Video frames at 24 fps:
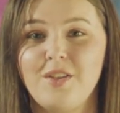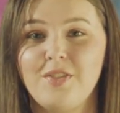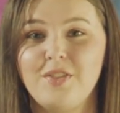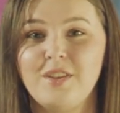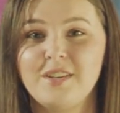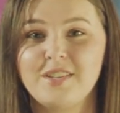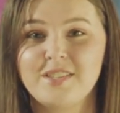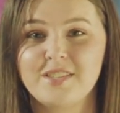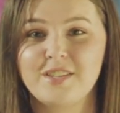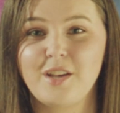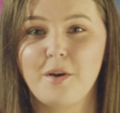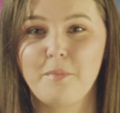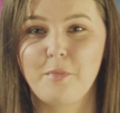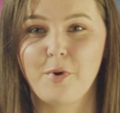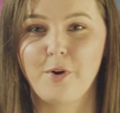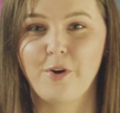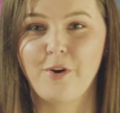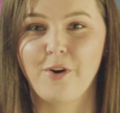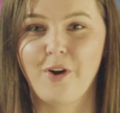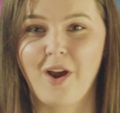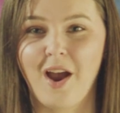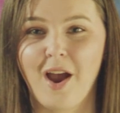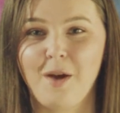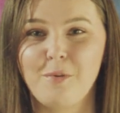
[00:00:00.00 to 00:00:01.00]
This
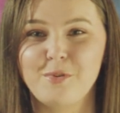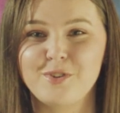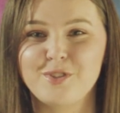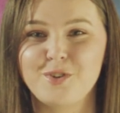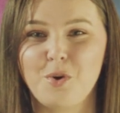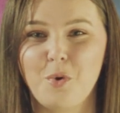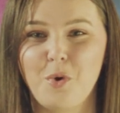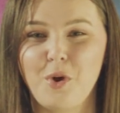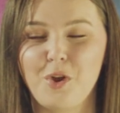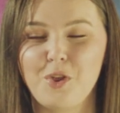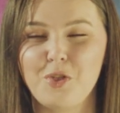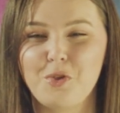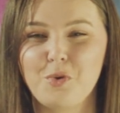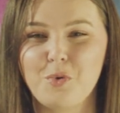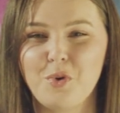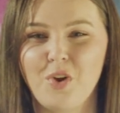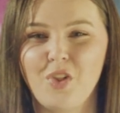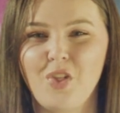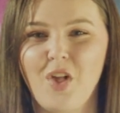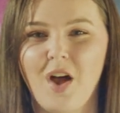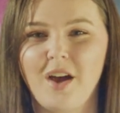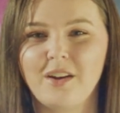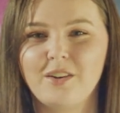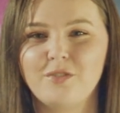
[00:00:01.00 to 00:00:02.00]
summer, I was going through
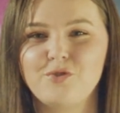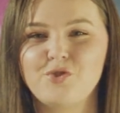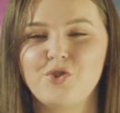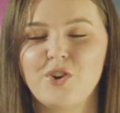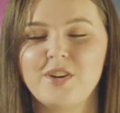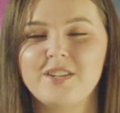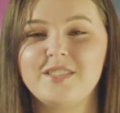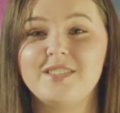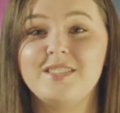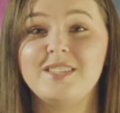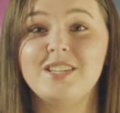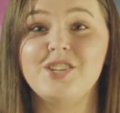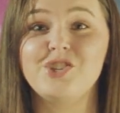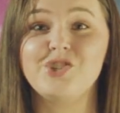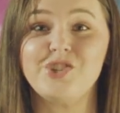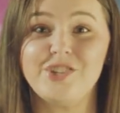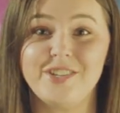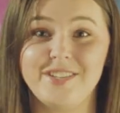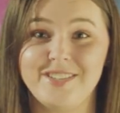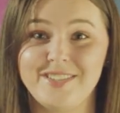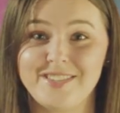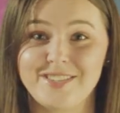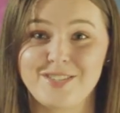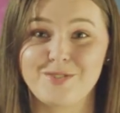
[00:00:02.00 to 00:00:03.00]
a lot of
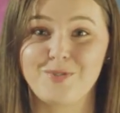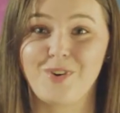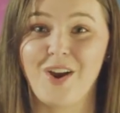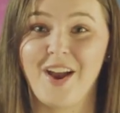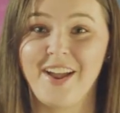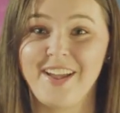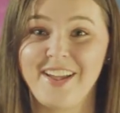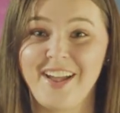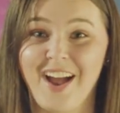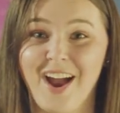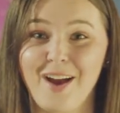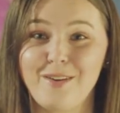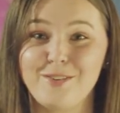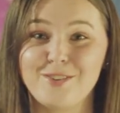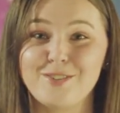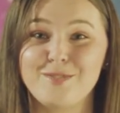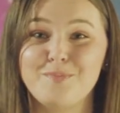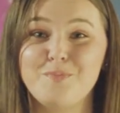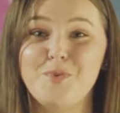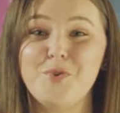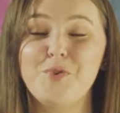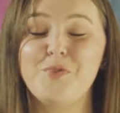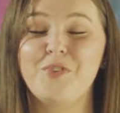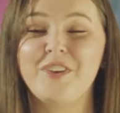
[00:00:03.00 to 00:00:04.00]
transitions, right? I
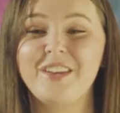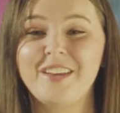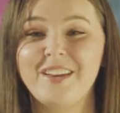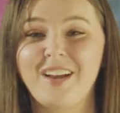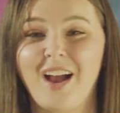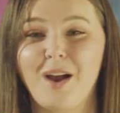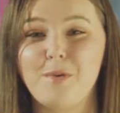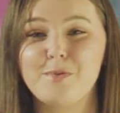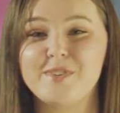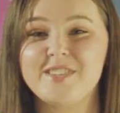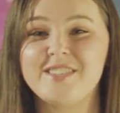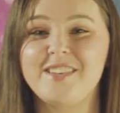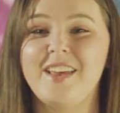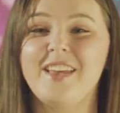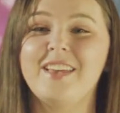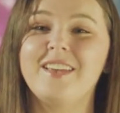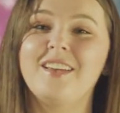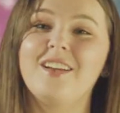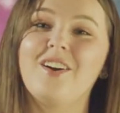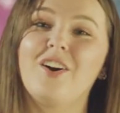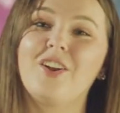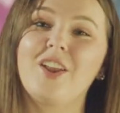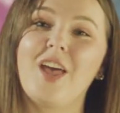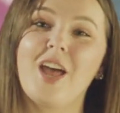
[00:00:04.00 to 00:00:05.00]
was moving, I was
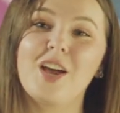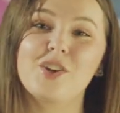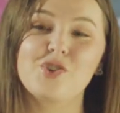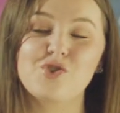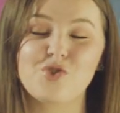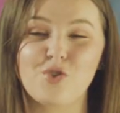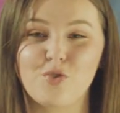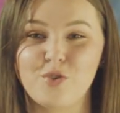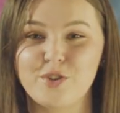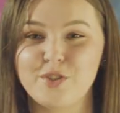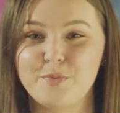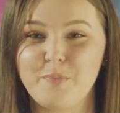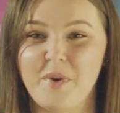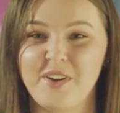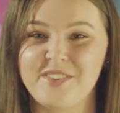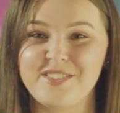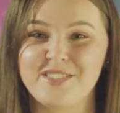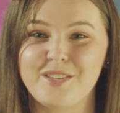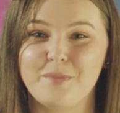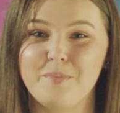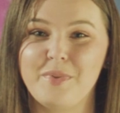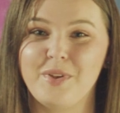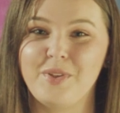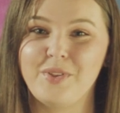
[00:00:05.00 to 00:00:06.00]
taking on extra
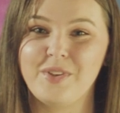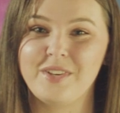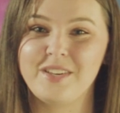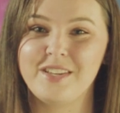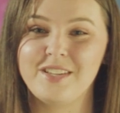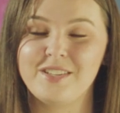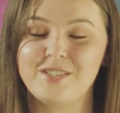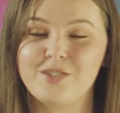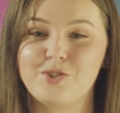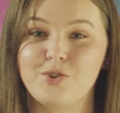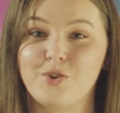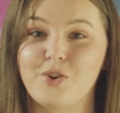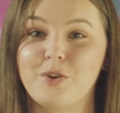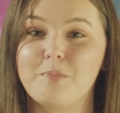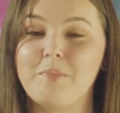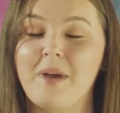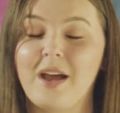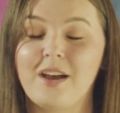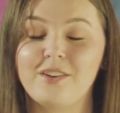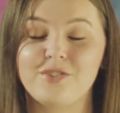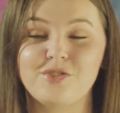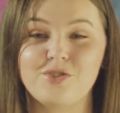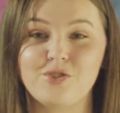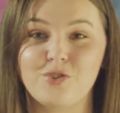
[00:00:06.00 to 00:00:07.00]
responsibilities during
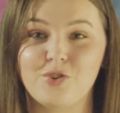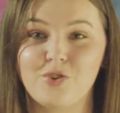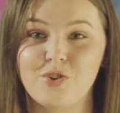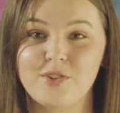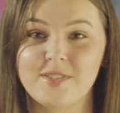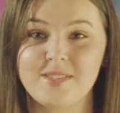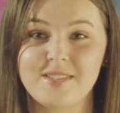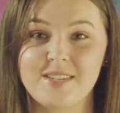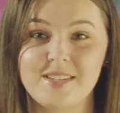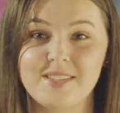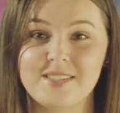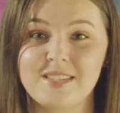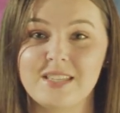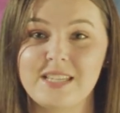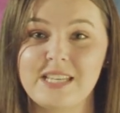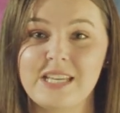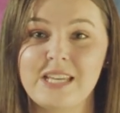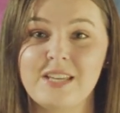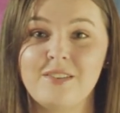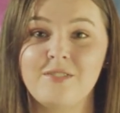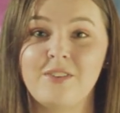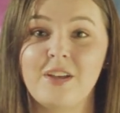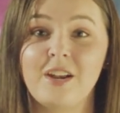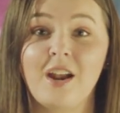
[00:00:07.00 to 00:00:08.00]
Pastor Christie's
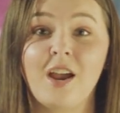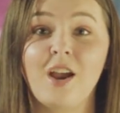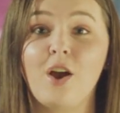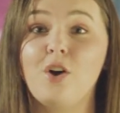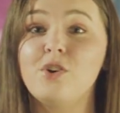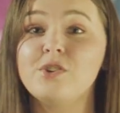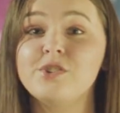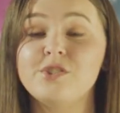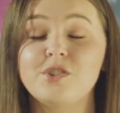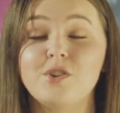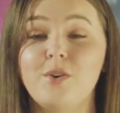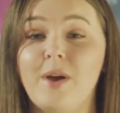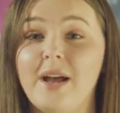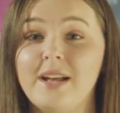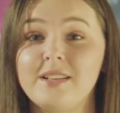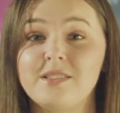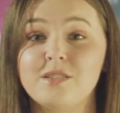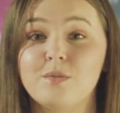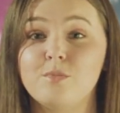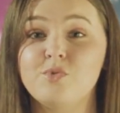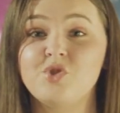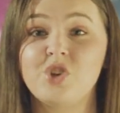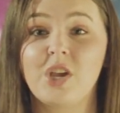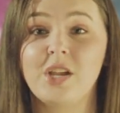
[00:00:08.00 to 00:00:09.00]
leave, and I also
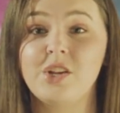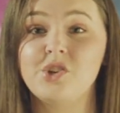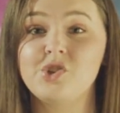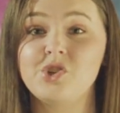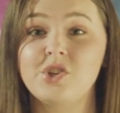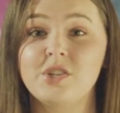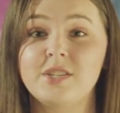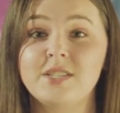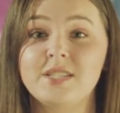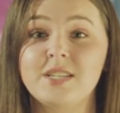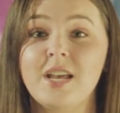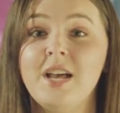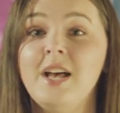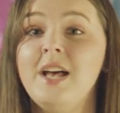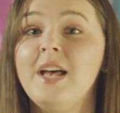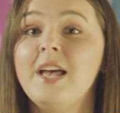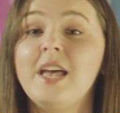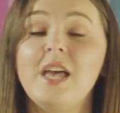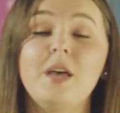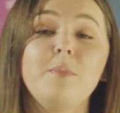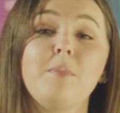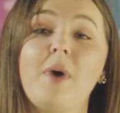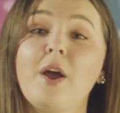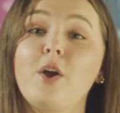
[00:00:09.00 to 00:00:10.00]
had some changes
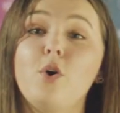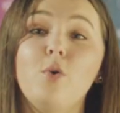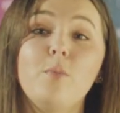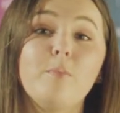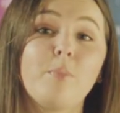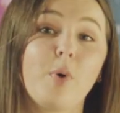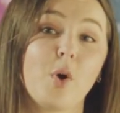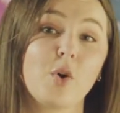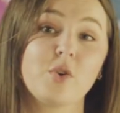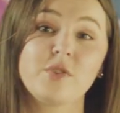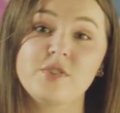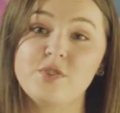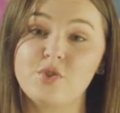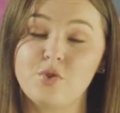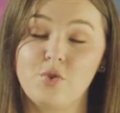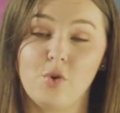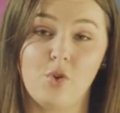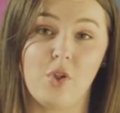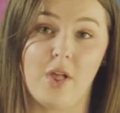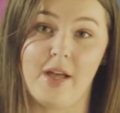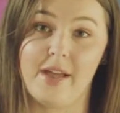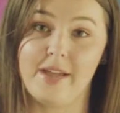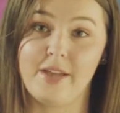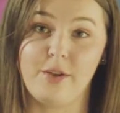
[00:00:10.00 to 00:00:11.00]
in my own
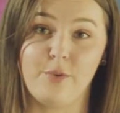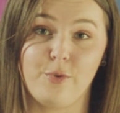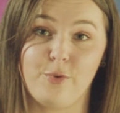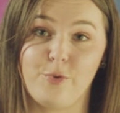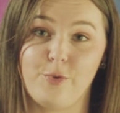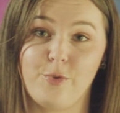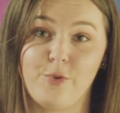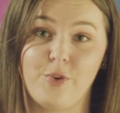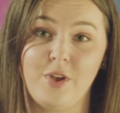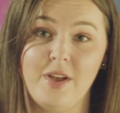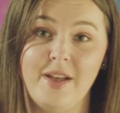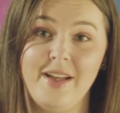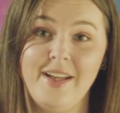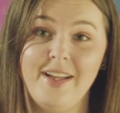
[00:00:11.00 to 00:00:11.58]
personal life.